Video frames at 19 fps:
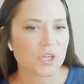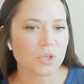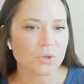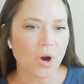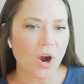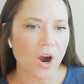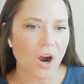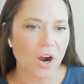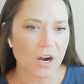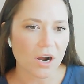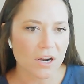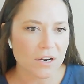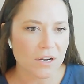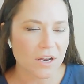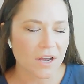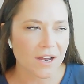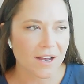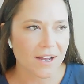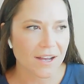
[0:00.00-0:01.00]
So
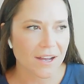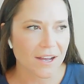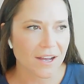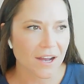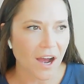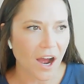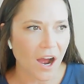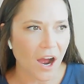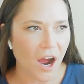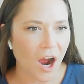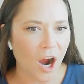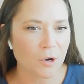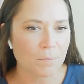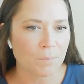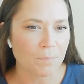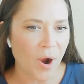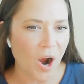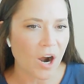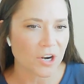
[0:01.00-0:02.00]
our
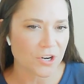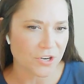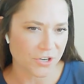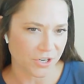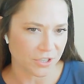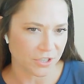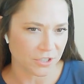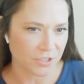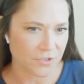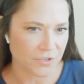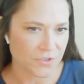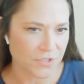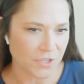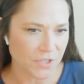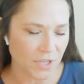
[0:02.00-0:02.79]
partners,